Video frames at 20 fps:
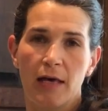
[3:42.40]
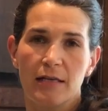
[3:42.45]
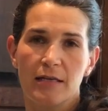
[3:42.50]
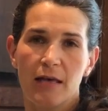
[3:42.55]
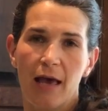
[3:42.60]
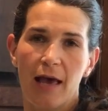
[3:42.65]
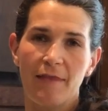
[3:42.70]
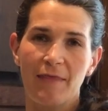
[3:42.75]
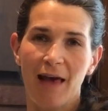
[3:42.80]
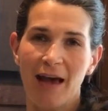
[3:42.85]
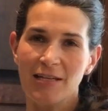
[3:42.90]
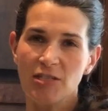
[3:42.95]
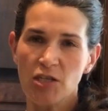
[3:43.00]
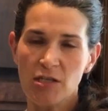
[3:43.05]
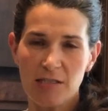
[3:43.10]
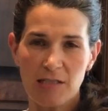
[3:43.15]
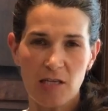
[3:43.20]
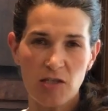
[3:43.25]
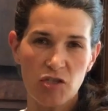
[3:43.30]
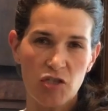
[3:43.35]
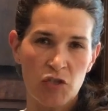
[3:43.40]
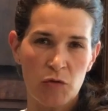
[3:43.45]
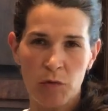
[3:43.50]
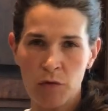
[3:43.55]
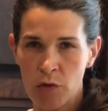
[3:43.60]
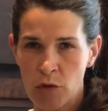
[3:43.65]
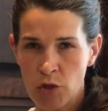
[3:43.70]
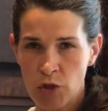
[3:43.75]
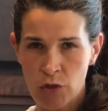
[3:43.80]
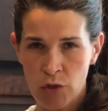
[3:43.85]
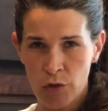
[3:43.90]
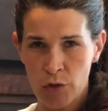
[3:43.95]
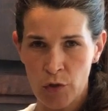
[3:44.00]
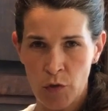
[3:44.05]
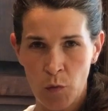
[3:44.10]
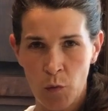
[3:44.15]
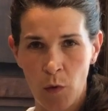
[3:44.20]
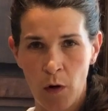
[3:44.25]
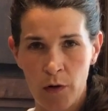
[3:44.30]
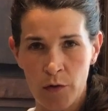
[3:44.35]
And that just has to do with your sugar to
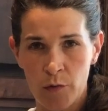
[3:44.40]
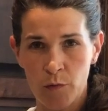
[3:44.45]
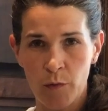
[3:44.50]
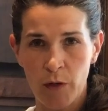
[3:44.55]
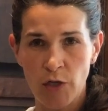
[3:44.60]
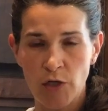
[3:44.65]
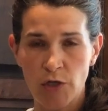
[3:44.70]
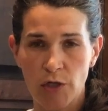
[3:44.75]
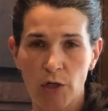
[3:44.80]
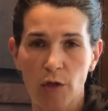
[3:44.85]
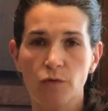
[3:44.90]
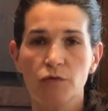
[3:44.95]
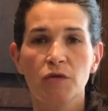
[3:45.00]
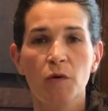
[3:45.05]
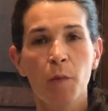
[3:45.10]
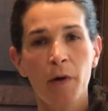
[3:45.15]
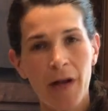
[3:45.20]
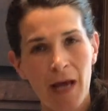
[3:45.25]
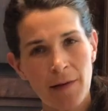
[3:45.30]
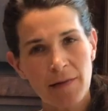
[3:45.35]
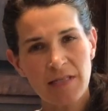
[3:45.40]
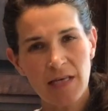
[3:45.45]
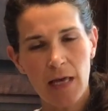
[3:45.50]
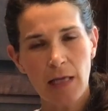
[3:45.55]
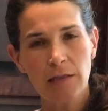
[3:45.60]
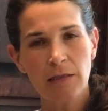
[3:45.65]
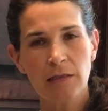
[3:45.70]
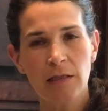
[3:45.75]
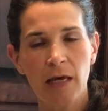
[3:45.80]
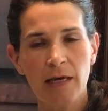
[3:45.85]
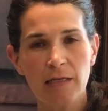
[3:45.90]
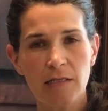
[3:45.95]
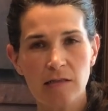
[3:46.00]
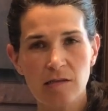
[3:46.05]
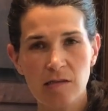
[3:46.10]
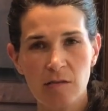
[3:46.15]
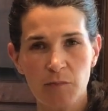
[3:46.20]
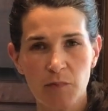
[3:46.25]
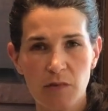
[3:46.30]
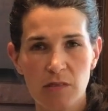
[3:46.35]
water ratio. So when I say a light
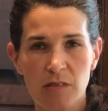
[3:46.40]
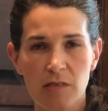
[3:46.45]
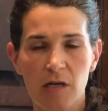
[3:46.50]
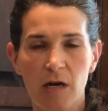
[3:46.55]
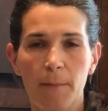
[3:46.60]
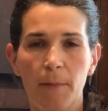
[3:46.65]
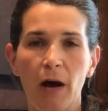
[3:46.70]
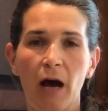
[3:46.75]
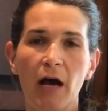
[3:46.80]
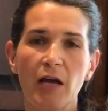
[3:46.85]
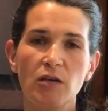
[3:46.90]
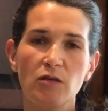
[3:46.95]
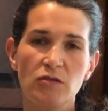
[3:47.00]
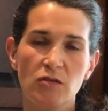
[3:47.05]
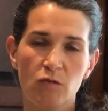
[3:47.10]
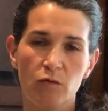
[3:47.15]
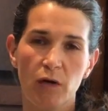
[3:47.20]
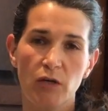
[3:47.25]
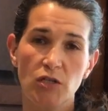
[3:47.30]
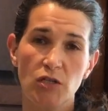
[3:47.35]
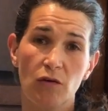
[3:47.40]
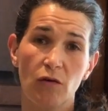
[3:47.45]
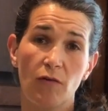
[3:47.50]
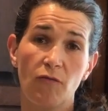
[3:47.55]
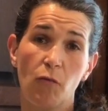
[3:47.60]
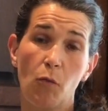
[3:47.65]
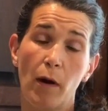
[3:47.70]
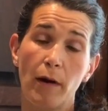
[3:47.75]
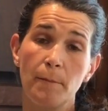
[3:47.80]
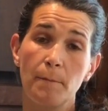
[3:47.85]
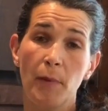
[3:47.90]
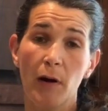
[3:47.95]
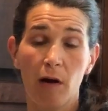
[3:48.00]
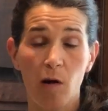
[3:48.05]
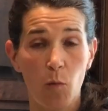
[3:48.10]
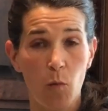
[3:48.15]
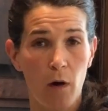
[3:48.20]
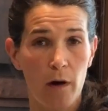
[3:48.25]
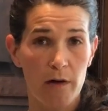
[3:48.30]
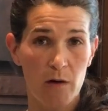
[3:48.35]
simple syrup, I use a ratio of 1 part
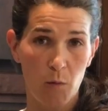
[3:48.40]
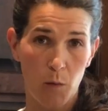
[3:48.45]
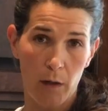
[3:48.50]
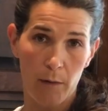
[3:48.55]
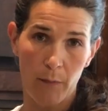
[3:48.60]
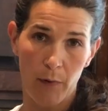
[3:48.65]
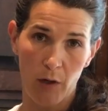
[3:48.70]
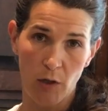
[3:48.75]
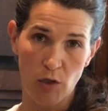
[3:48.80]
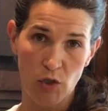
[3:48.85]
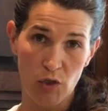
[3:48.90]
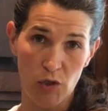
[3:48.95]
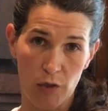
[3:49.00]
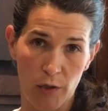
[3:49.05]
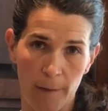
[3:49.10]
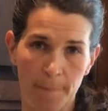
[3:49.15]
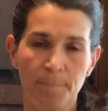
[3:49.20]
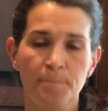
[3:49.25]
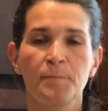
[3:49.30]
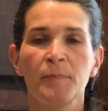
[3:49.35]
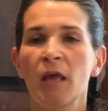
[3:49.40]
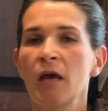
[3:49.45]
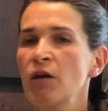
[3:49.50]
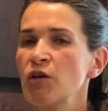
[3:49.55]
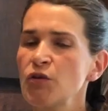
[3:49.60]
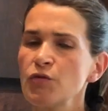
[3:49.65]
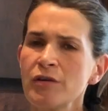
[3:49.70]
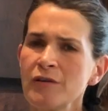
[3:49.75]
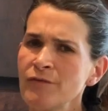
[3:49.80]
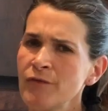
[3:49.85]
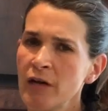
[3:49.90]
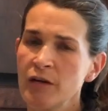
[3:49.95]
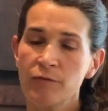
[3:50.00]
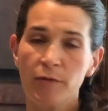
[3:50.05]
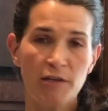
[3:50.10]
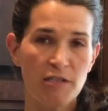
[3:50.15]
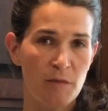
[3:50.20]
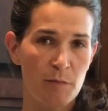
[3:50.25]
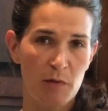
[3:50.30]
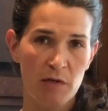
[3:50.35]
water, 1 part sugar. You can find
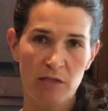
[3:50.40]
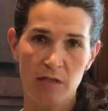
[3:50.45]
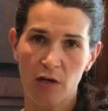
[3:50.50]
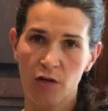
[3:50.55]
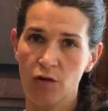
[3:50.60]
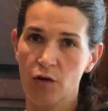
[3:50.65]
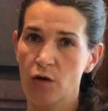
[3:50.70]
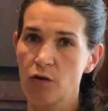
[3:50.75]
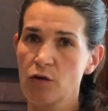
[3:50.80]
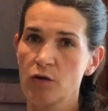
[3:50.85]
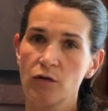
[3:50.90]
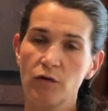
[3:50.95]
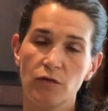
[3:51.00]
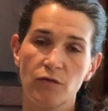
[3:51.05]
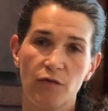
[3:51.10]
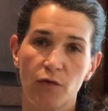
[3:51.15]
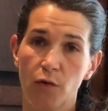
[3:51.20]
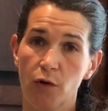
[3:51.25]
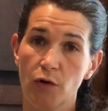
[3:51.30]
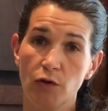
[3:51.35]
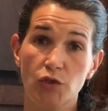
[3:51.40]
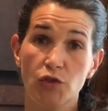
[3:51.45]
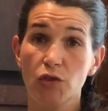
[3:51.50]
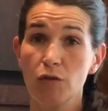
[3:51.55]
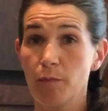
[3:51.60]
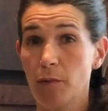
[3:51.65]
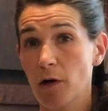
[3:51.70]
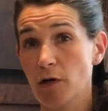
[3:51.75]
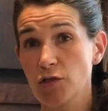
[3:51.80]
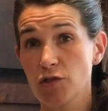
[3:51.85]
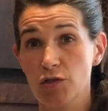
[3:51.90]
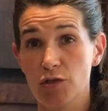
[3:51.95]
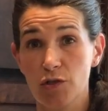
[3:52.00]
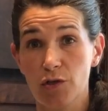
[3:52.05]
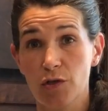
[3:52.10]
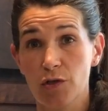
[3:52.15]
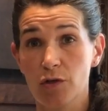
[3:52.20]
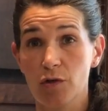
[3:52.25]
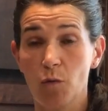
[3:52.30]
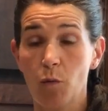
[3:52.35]
recipes that call you for 2 parts
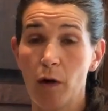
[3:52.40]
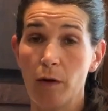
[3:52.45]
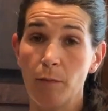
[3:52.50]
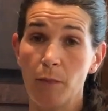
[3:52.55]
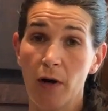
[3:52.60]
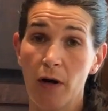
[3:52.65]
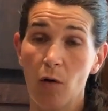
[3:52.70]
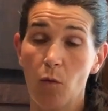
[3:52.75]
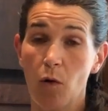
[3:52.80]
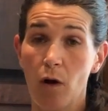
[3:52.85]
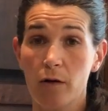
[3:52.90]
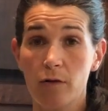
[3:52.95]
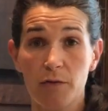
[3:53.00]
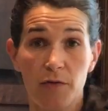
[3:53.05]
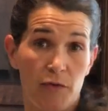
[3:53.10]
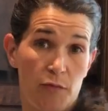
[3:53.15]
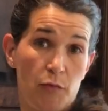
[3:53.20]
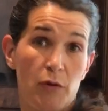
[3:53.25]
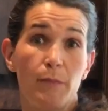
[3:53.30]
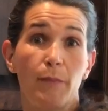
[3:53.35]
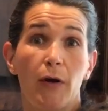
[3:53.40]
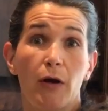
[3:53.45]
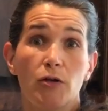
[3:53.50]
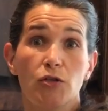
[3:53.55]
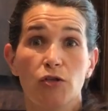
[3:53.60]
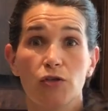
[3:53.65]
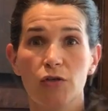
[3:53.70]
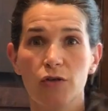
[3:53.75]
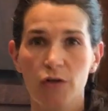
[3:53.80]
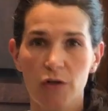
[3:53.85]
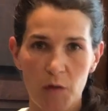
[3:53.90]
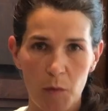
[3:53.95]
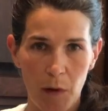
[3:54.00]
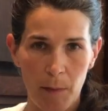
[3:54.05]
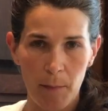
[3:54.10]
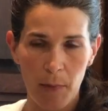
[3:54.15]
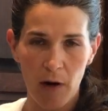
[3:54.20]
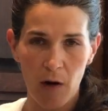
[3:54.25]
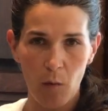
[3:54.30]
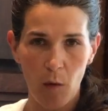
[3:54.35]
sugar to 1 part water, 3 parts sugar to 1
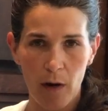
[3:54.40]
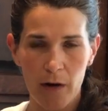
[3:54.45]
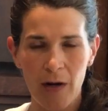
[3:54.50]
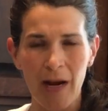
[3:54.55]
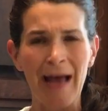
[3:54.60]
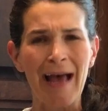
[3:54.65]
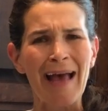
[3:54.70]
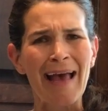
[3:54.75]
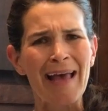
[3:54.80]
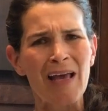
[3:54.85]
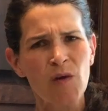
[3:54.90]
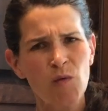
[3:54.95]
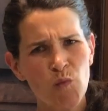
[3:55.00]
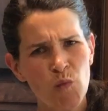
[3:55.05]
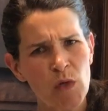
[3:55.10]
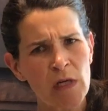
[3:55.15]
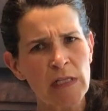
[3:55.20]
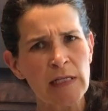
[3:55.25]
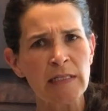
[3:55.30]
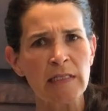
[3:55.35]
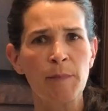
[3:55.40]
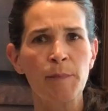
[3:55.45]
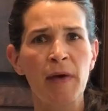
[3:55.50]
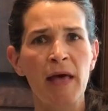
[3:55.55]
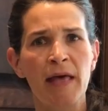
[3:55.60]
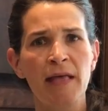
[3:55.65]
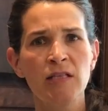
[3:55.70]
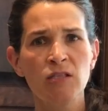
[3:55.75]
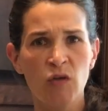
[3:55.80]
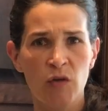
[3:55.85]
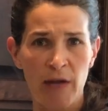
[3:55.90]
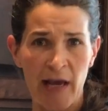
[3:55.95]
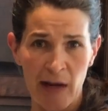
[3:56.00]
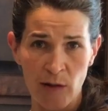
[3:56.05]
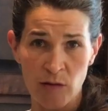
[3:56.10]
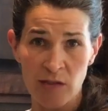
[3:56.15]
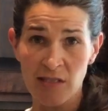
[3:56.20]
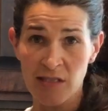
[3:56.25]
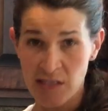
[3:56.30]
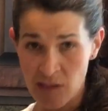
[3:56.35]
part water. It really depends on how
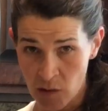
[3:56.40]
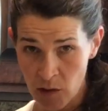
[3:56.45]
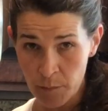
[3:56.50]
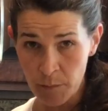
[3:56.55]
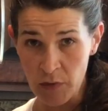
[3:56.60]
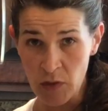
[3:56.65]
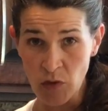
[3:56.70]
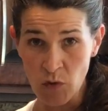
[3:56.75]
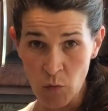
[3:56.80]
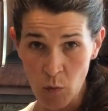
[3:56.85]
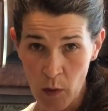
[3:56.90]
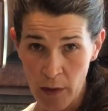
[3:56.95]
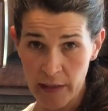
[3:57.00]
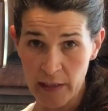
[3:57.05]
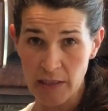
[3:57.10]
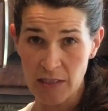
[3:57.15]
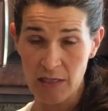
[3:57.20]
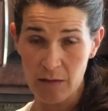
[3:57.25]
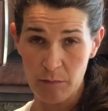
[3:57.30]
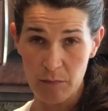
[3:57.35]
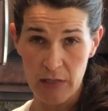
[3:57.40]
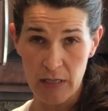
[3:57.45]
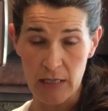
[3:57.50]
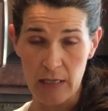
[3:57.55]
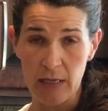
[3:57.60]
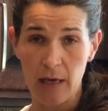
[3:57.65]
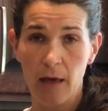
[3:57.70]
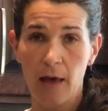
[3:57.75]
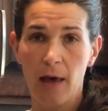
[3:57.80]
syrupy you want it to be.